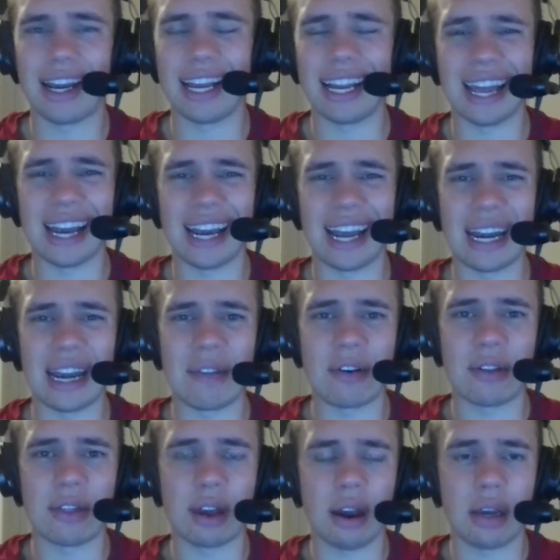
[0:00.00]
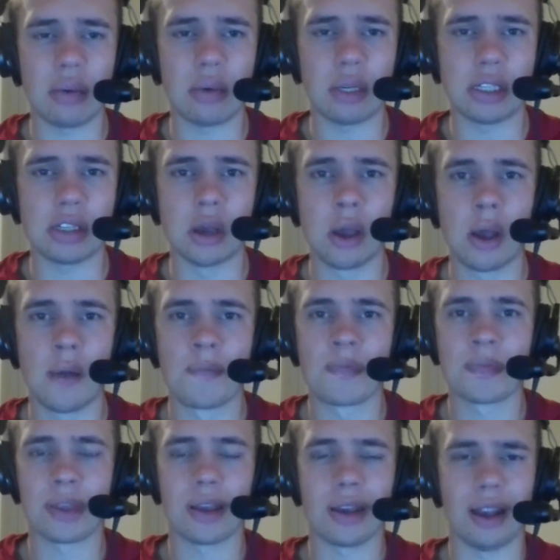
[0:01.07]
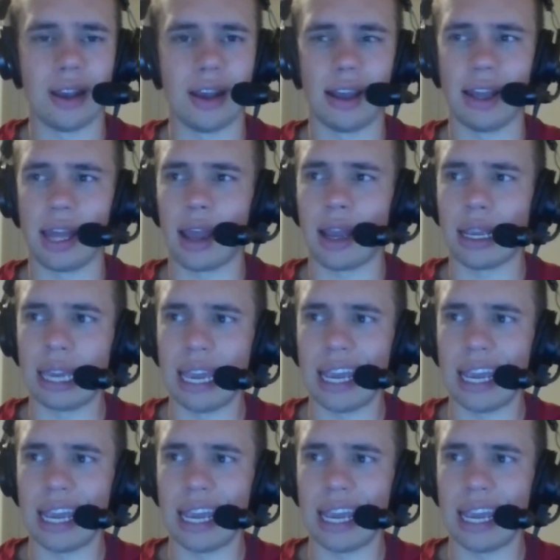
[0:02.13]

And I never thought he was a